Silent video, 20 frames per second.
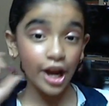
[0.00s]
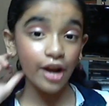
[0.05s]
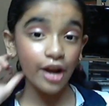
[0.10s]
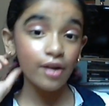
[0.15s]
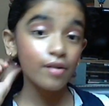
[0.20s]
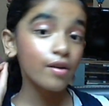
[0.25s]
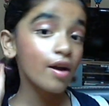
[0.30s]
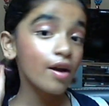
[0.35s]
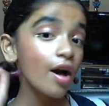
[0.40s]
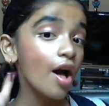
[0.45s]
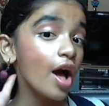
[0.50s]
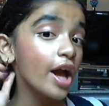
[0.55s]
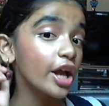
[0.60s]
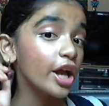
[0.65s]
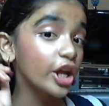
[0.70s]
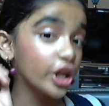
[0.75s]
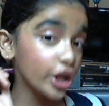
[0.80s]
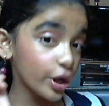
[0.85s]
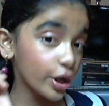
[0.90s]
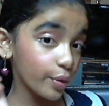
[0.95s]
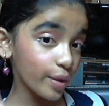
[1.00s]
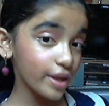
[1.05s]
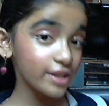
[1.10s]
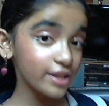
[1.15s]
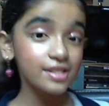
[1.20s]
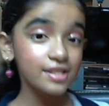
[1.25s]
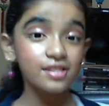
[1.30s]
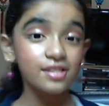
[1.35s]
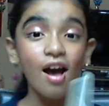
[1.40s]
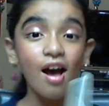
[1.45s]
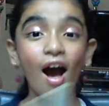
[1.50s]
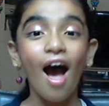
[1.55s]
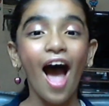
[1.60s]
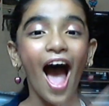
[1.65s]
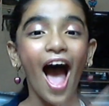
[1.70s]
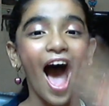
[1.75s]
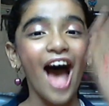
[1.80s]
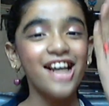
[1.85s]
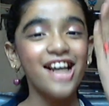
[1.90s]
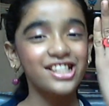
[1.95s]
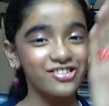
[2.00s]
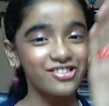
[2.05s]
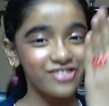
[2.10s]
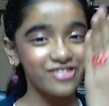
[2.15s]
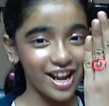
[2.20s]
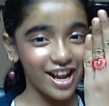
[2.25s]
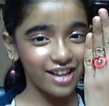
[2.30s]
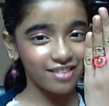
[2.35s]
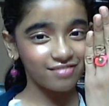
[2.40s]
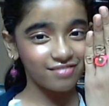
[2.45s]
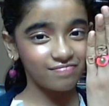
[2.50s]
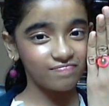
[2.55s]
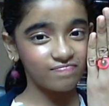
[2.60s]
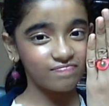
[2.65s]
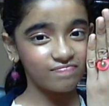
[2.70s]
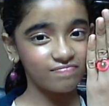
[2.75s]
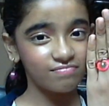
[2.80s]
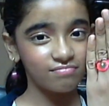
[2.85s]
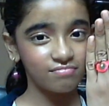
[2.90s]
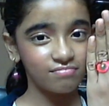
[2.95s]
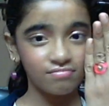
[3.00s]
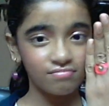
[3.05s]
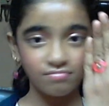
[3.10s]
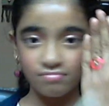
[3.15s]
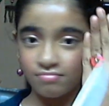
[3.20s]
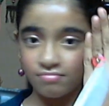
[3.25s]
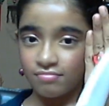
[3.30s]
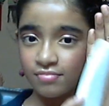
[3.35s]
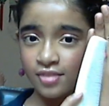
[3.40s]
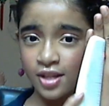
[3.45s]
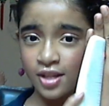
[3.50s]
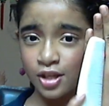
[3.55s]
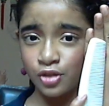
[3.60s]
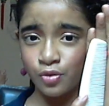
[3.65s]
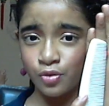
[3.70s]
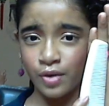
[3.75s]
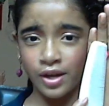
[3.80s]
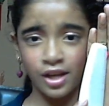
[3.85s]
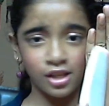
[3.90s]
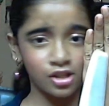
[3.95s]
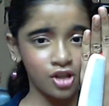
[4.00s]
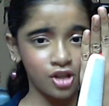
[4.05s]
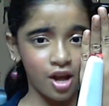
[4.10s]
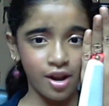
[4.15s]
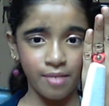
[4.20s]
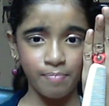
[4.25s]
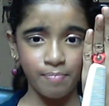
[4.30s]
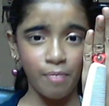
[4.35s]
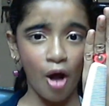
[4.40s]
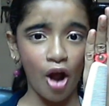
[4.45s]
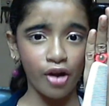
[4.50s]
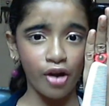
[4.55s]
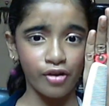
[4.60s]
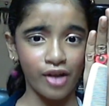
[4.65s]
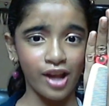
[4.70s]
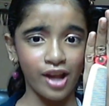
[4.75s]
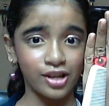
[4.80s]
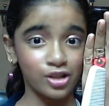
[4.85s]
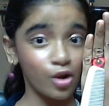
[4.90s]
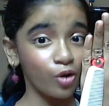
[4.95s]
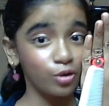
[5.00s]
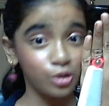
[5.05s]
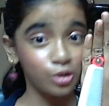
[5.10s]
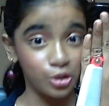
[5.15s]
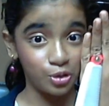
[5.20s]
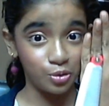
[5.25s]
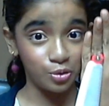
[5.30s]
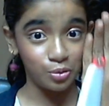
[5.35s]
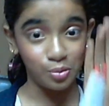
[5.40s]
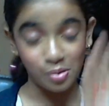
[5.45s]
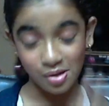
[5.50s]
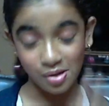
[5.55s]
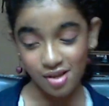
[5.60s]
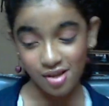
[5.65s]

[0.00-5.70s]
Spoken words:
tie hair, earrings, and a ring. This ring is not in powder, I told